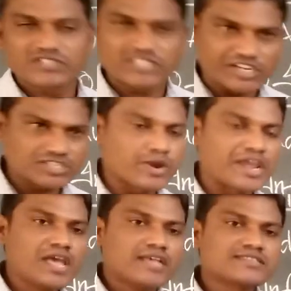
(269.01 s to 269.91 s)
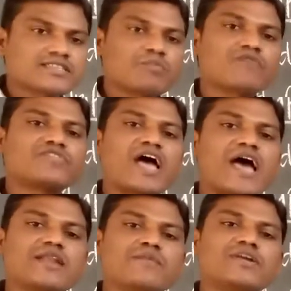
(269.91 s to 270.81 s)
That's why some of the
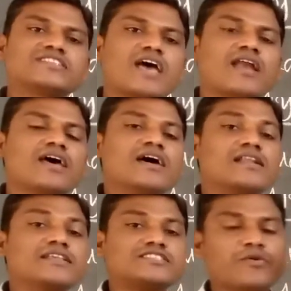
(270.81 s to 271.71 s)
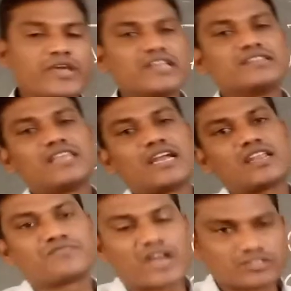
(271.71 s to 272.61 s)
animals are receiving that
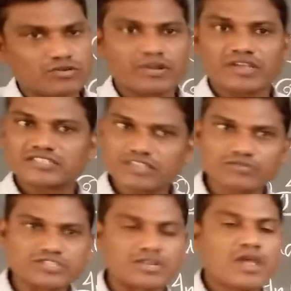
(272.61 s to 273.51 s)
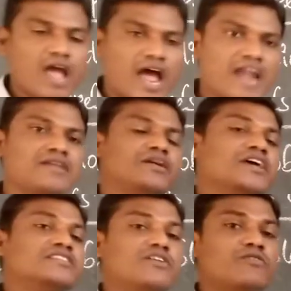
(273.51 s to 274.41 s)
infrasonic sounds, and
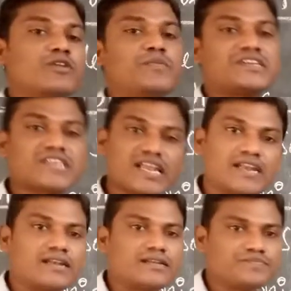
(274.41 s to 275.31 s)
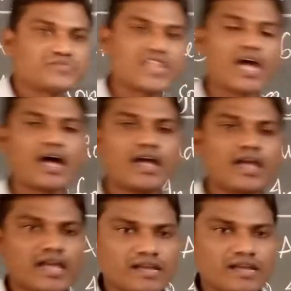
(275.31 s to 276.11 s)
they will be tell the